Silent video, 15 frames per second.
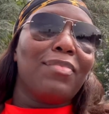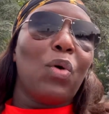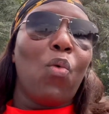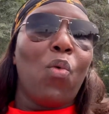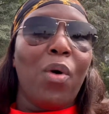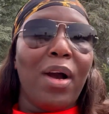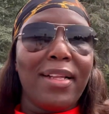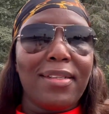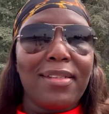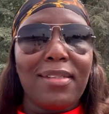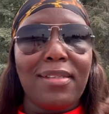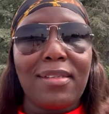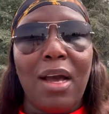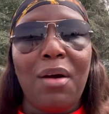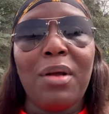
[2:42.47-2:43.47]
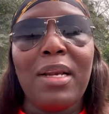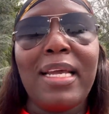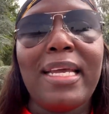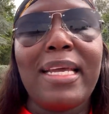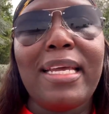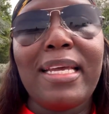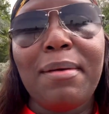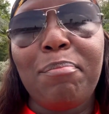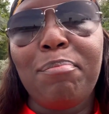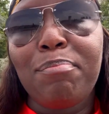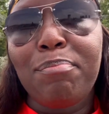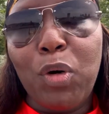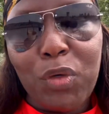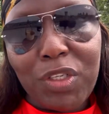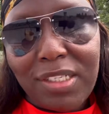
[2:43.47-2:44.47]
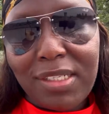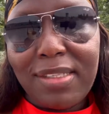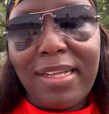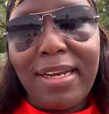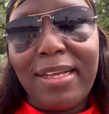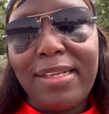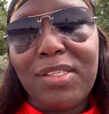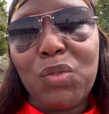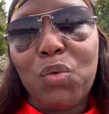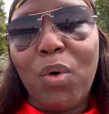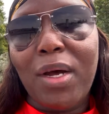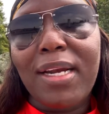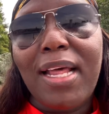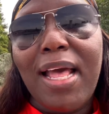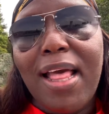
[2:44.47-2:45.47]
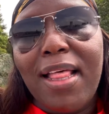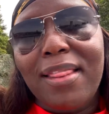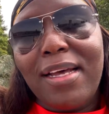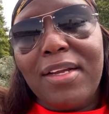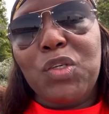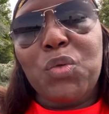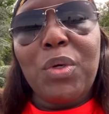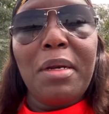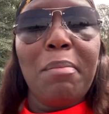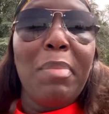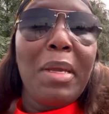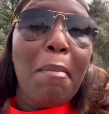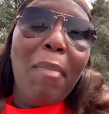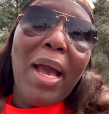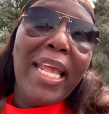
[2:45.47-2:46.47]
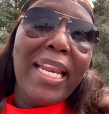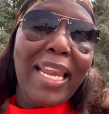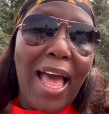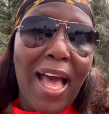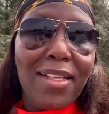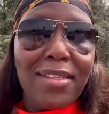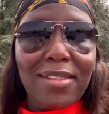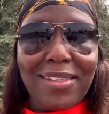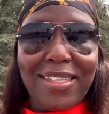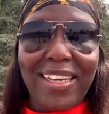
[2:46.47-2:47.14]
once I will purchase the last one, that will be my last.